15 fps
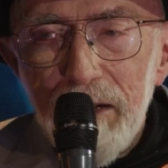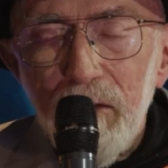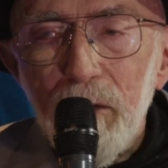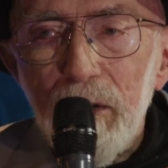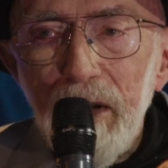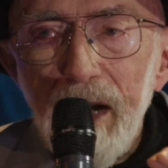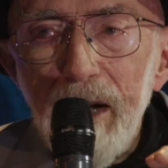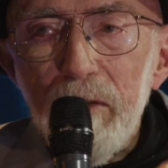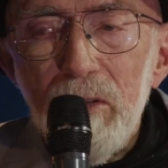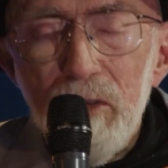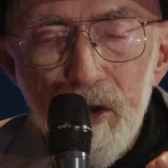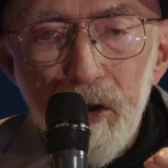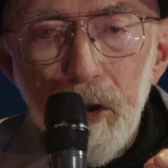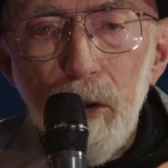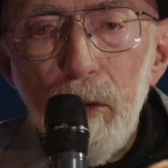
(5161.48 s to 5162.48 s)
would not
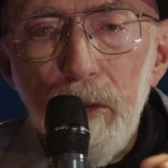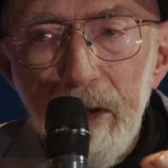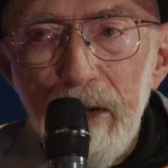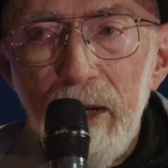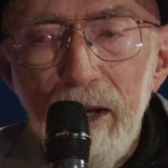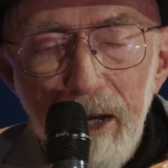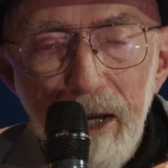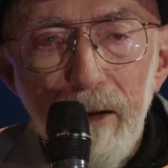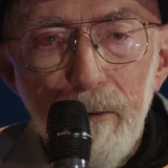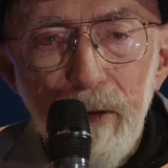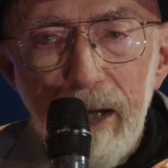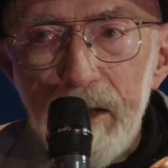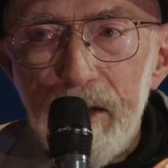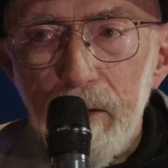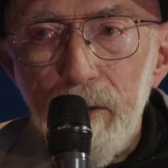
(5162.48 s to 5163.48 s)
show the
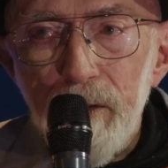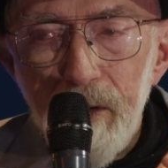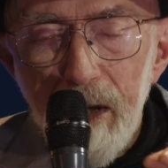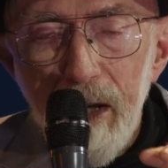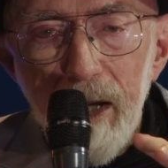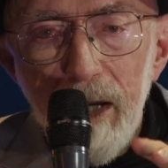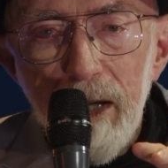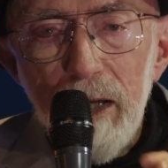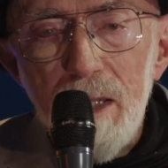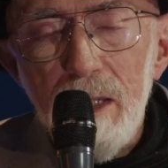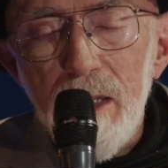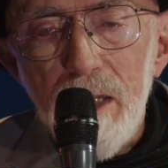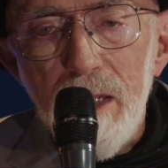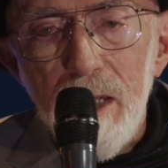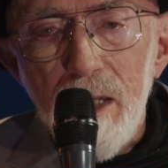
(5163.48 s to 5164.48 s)
effects of
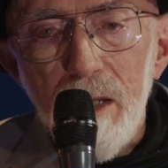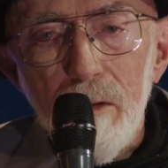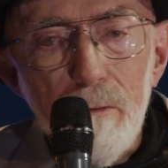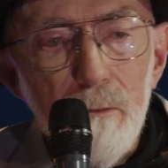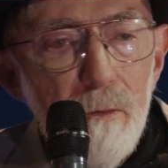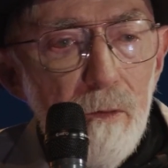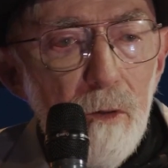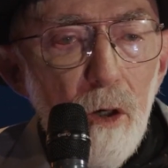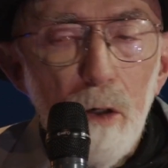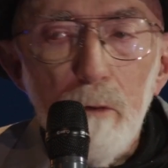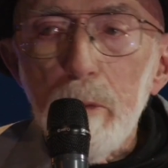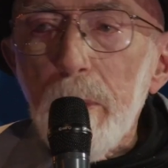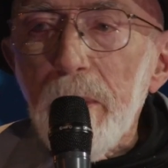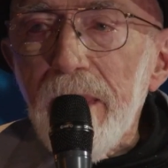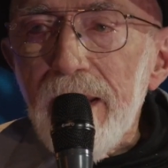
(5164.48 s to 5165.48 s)

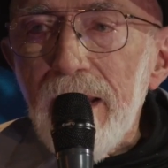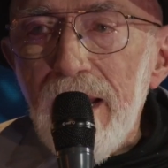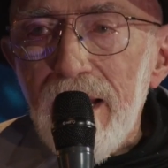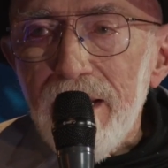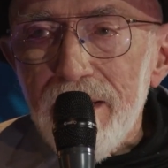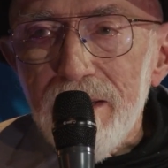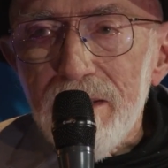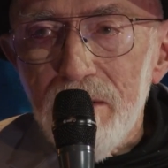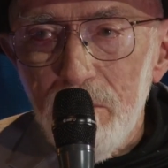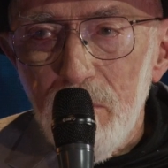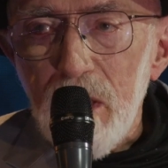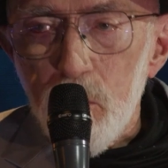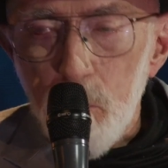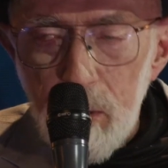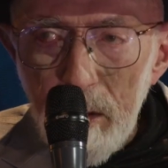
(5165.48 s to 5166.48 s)
COVID, but they had it,
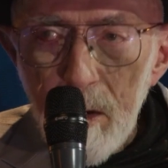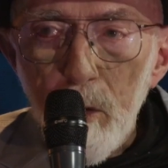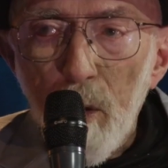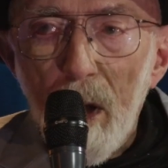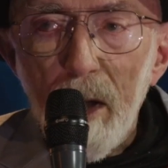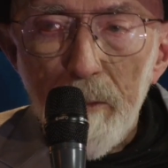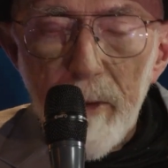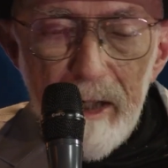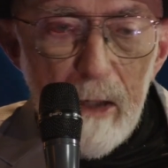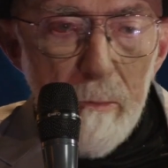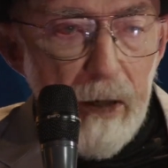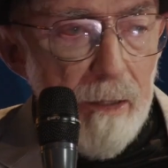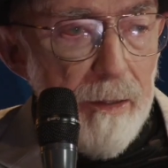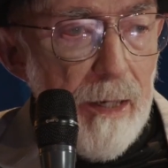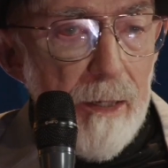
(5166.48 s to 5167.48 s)
because we knew already
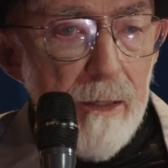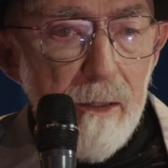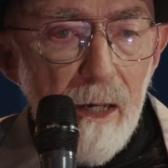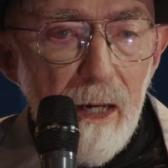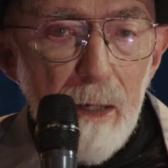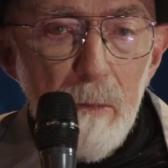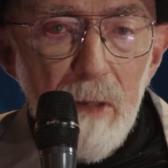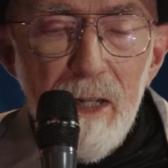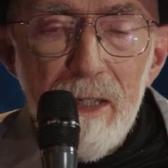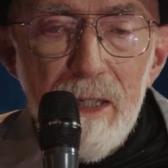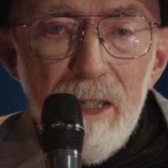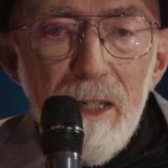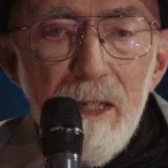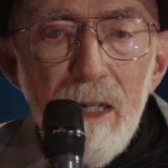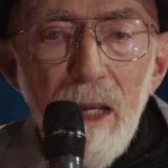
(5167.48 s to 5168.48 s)
by that time
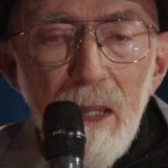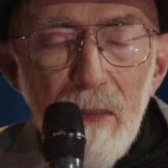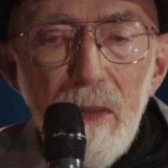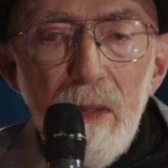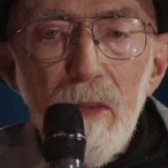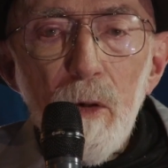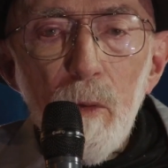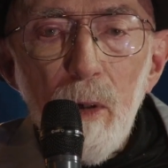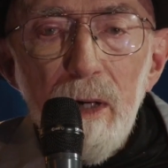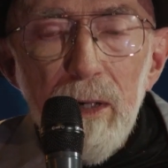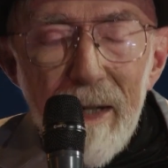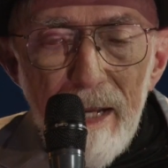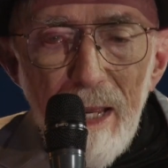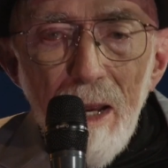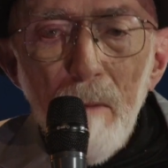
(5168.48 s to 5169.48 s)
that there
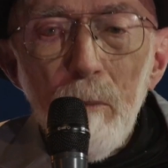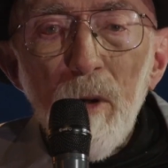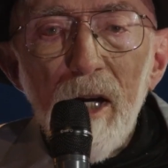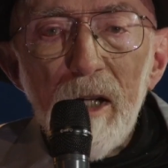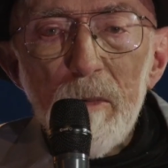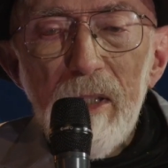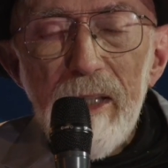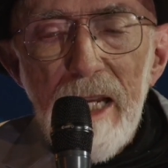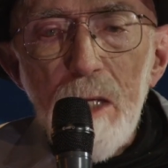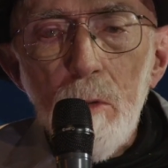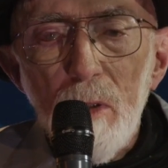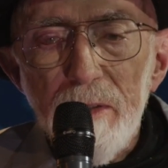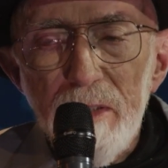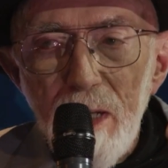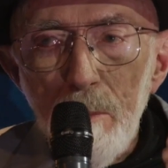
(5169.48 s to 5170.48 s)
were approximately
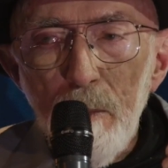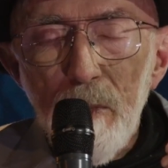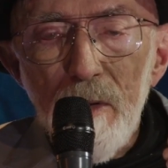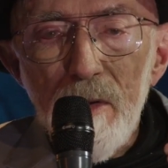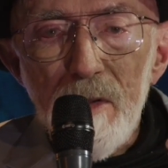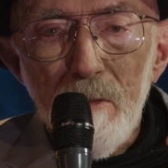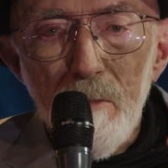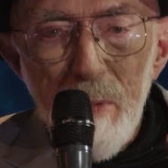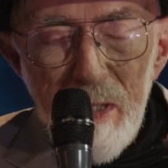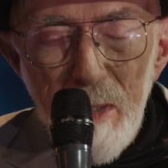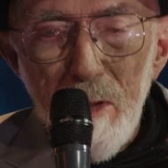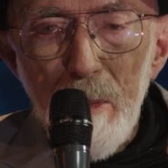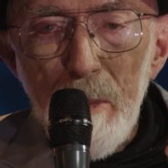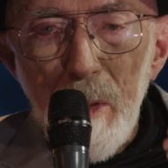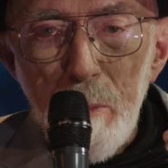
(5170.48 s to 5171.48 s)
equal numbers of
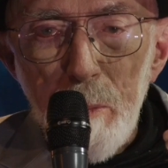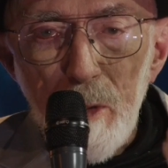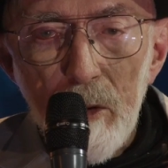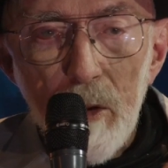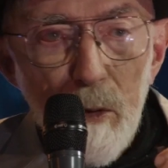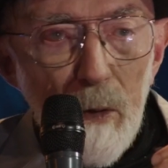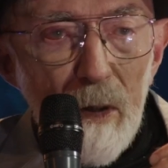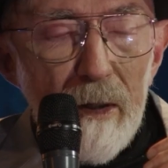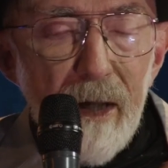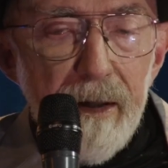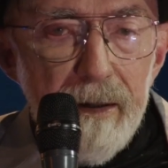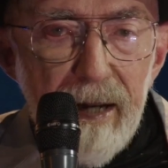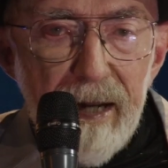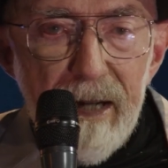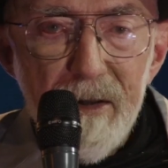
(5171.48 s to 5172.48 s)
the people who were
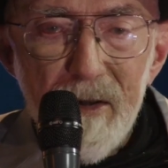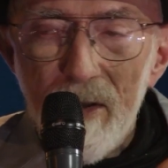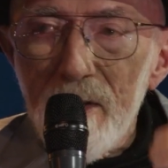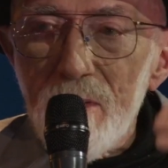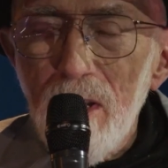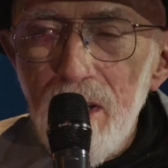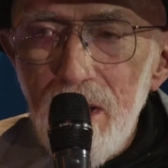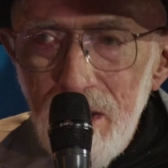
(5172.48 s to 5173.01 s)
contagious